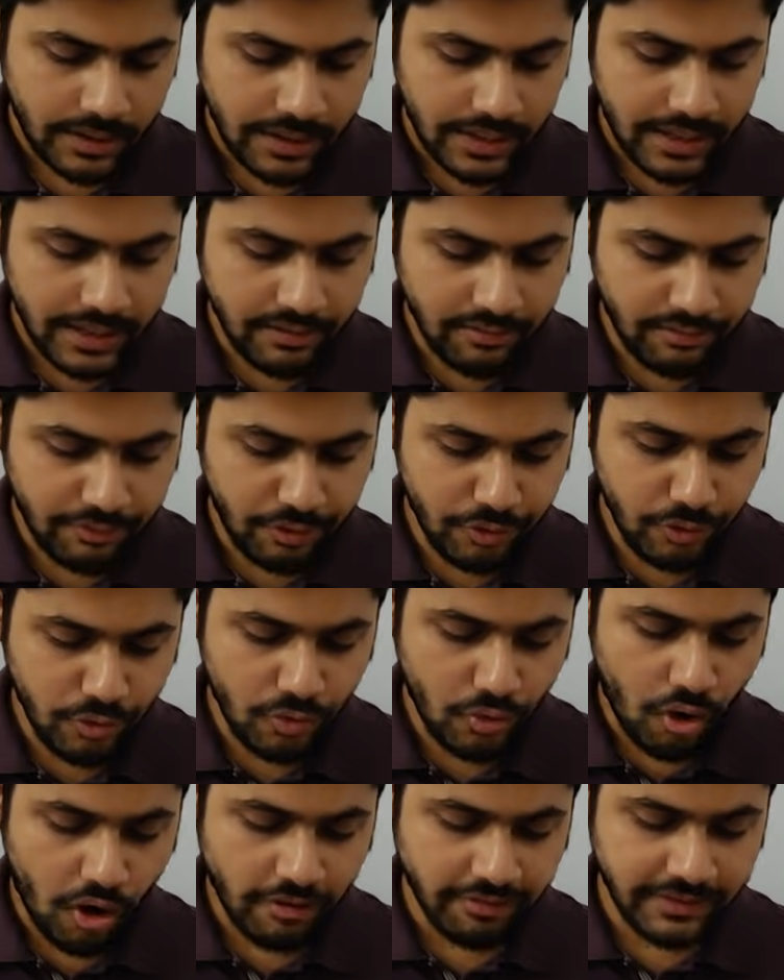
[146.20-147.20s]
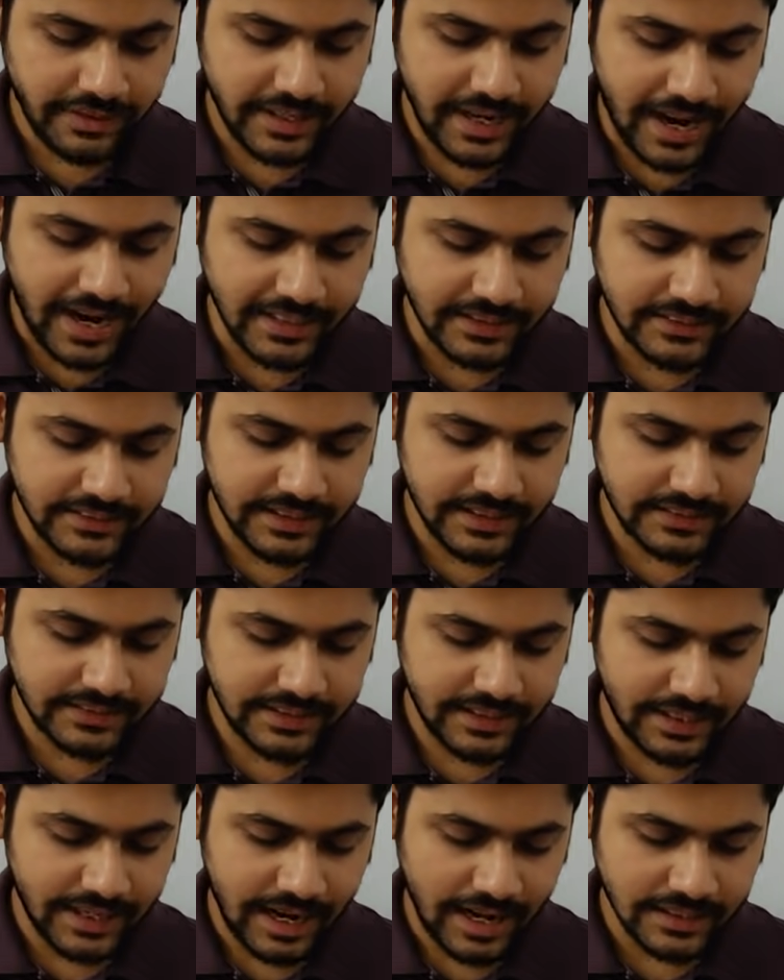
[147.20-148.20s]
In view of the
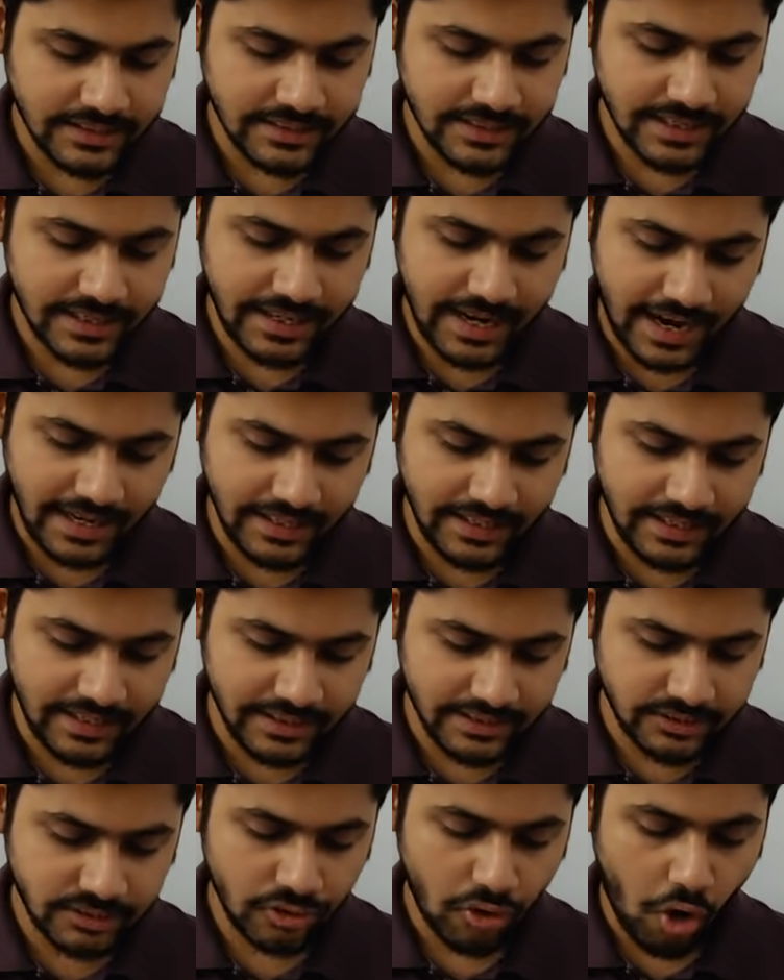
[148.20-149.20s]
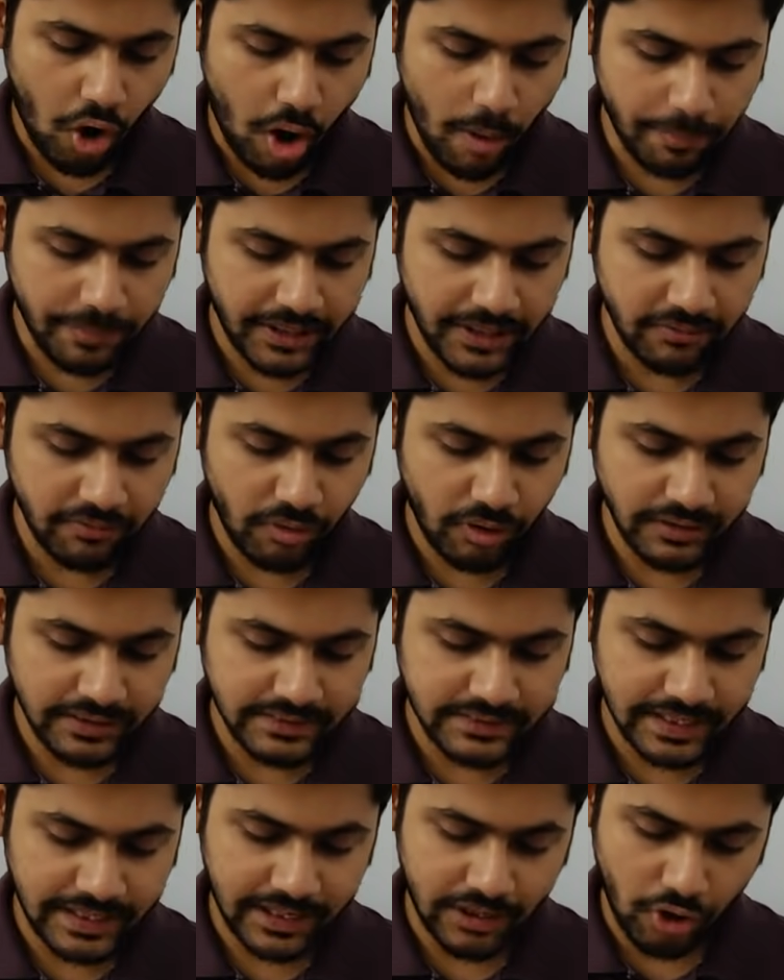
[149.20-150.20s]
ICSE Class 10 candidates opting for the
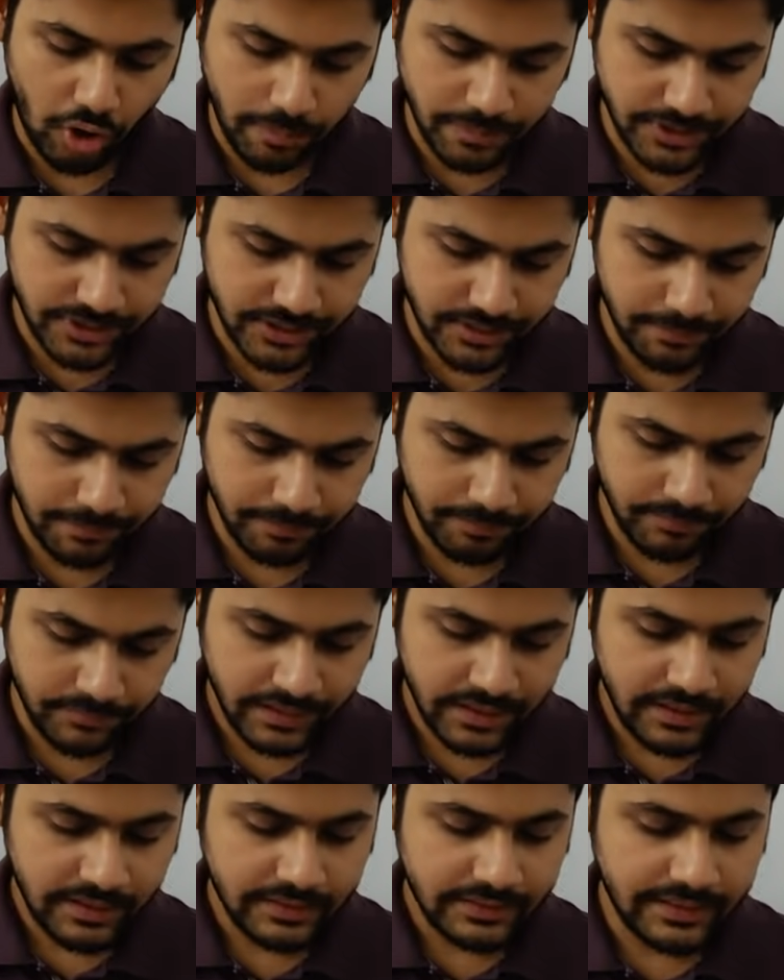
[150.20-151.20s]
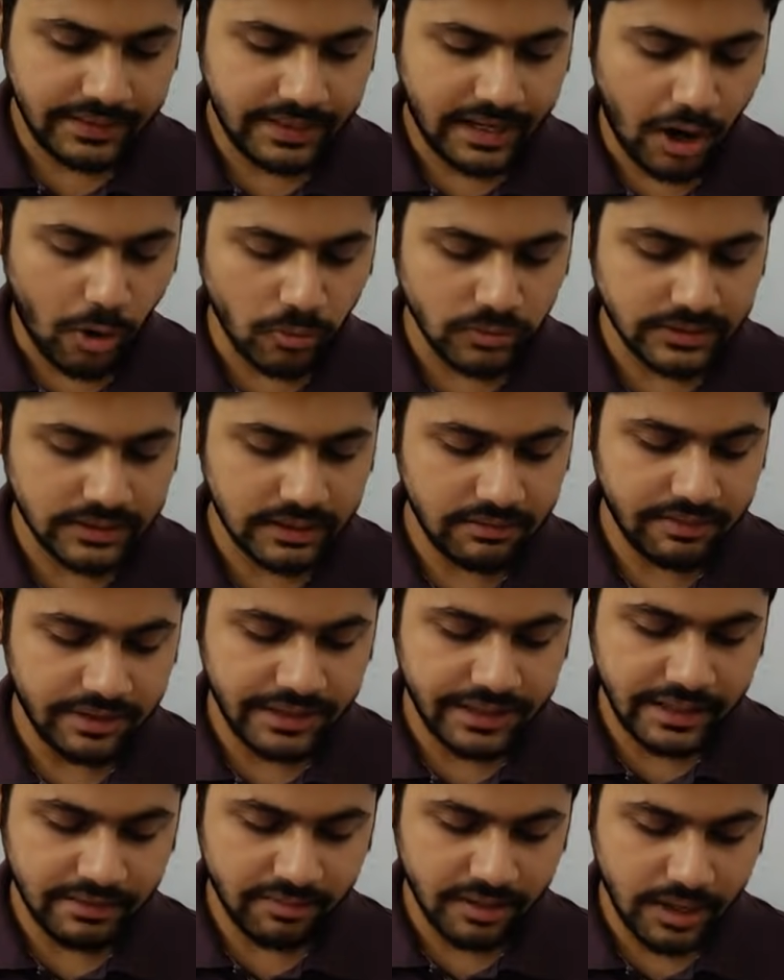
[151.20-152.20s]
second option, the council
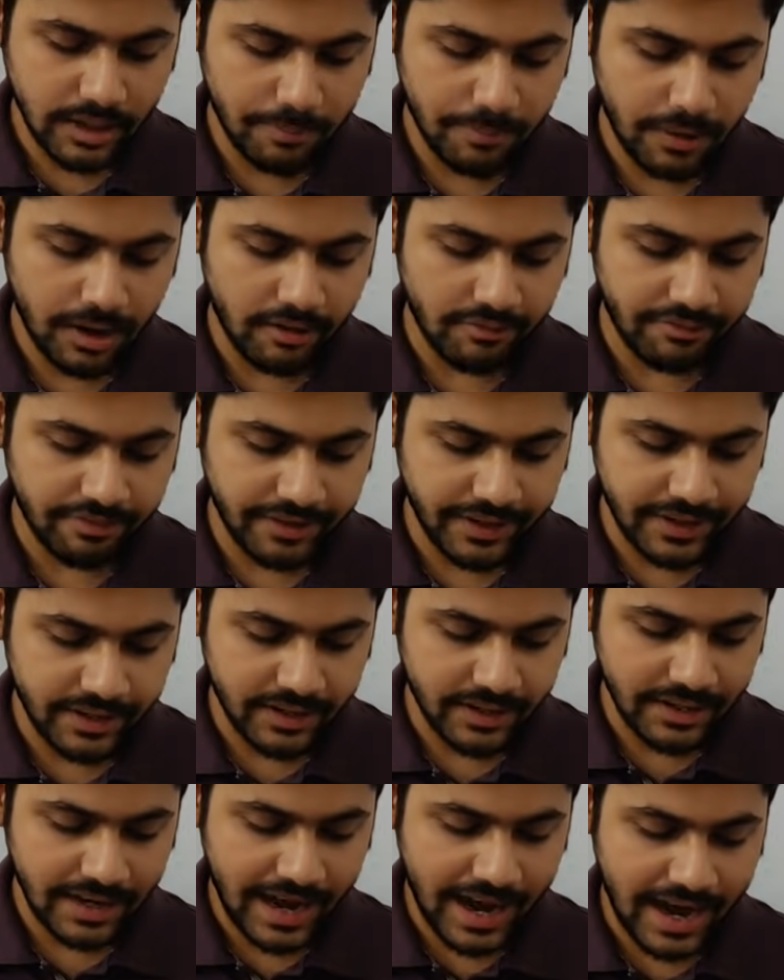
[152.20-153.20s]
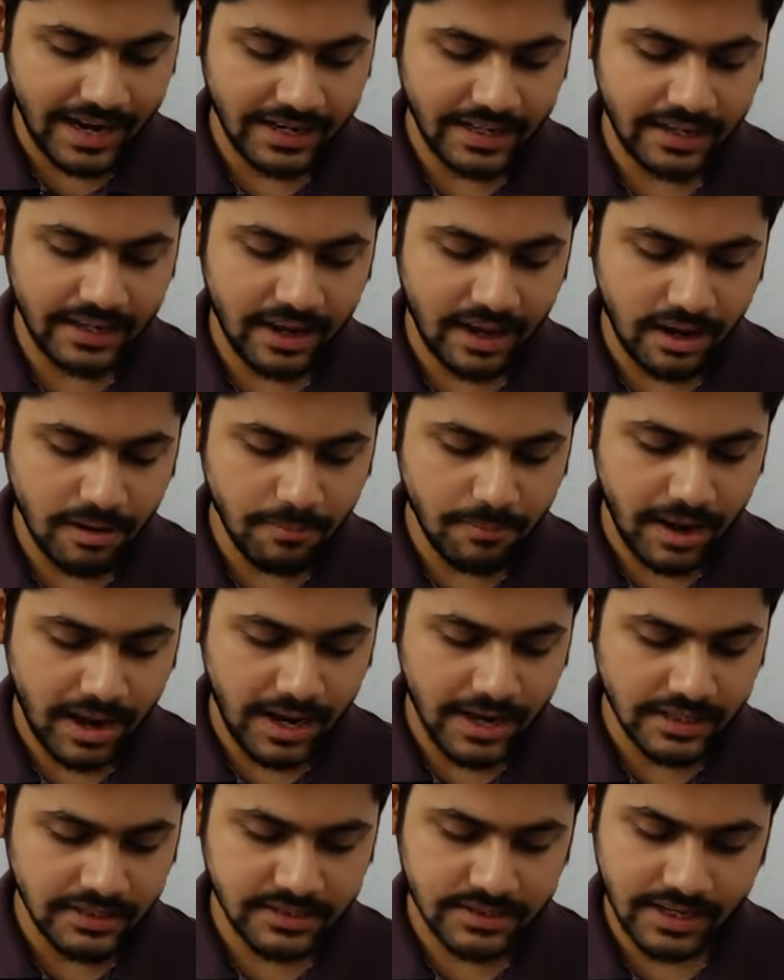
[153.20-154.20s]
will develop a fair and an
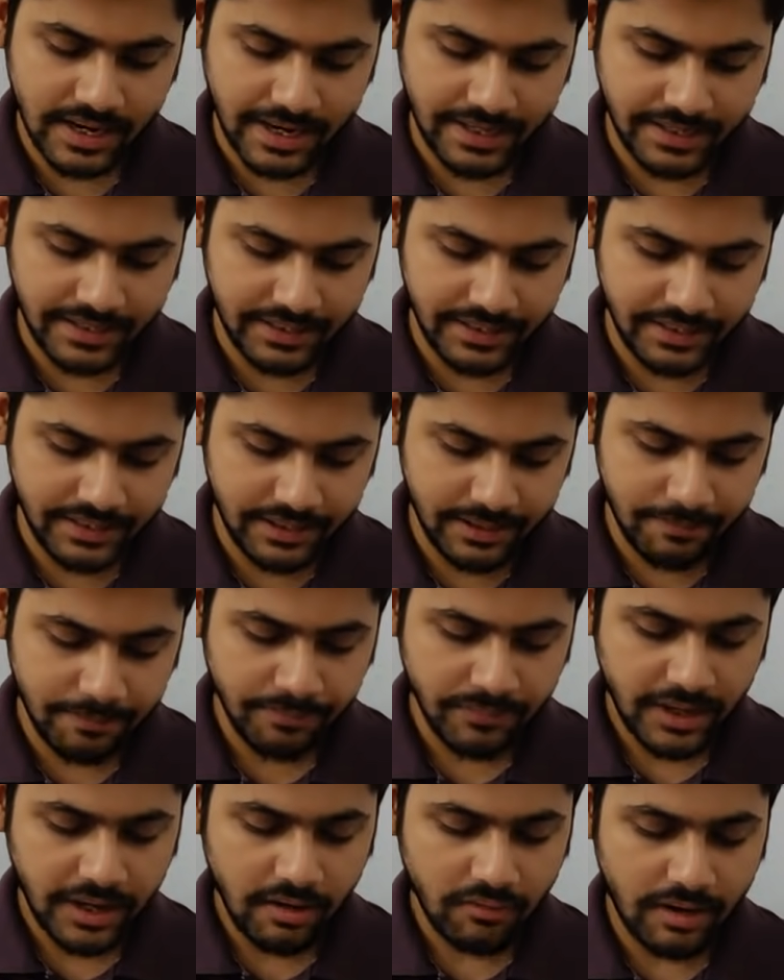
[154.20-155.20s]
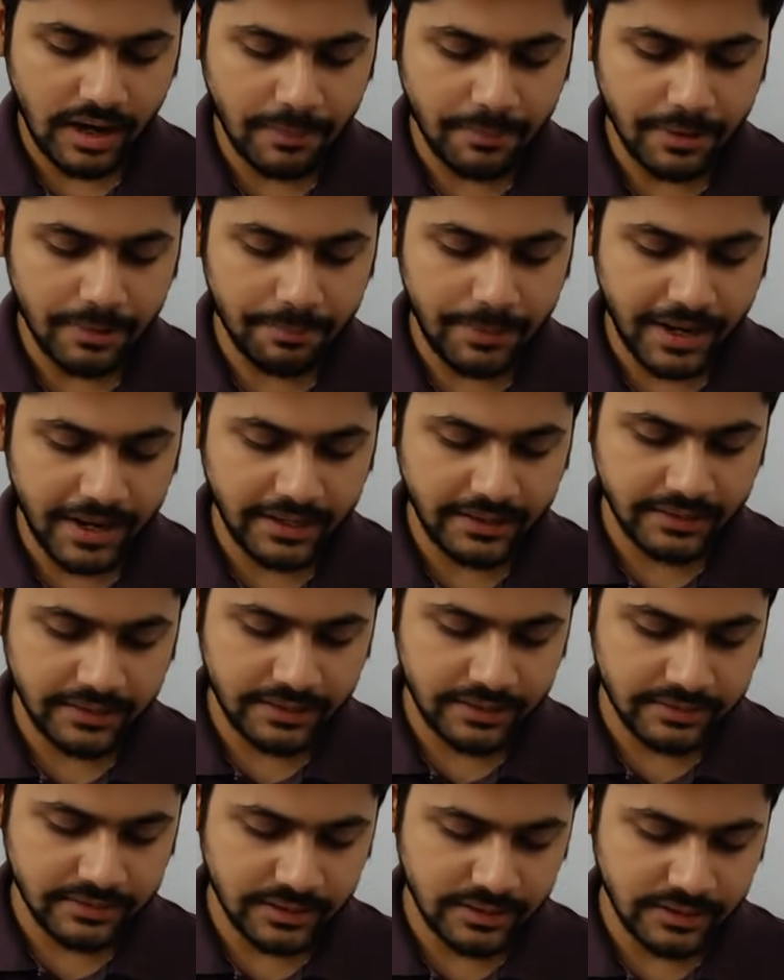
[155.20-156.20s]
unbiased criterion while preparing the
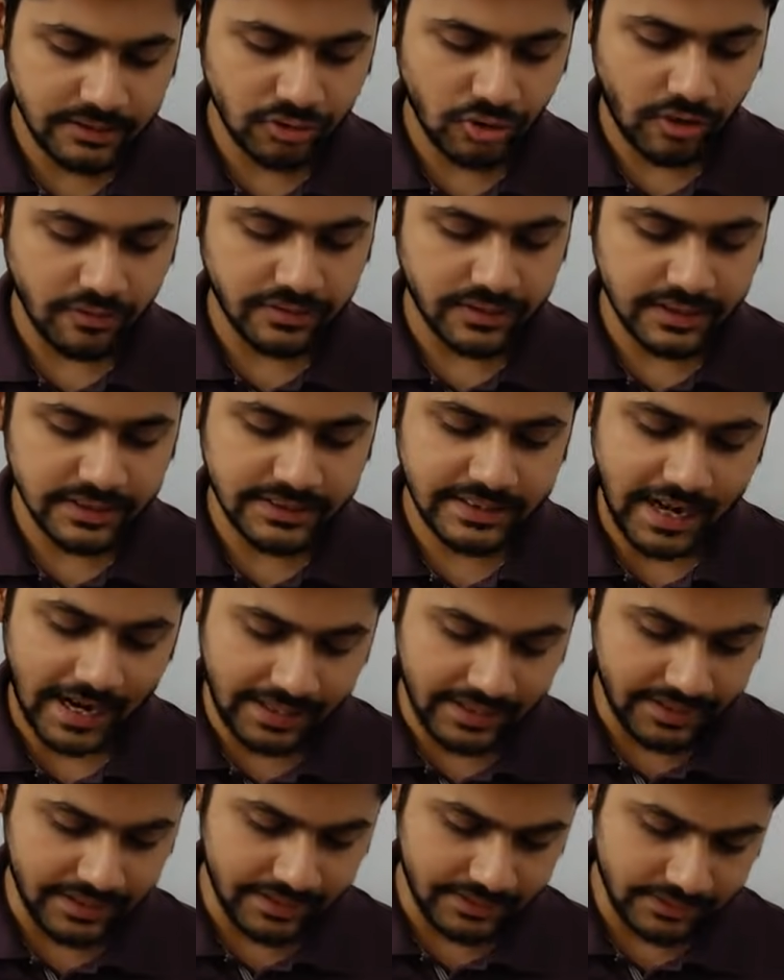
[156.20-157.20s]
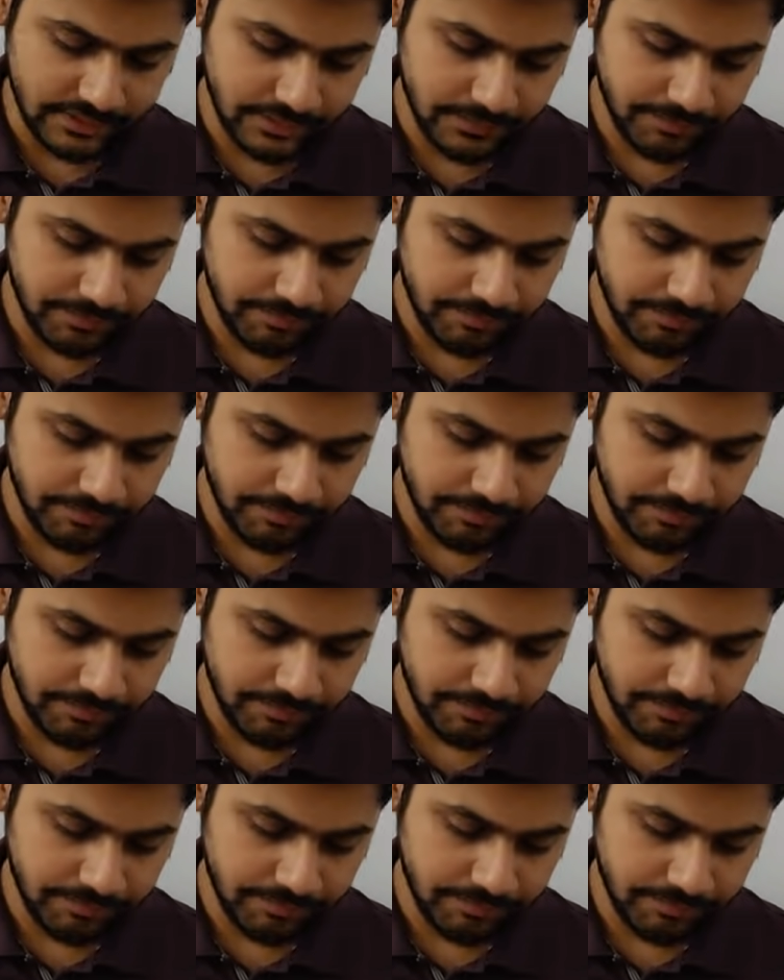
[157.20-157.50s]
results of such candidates.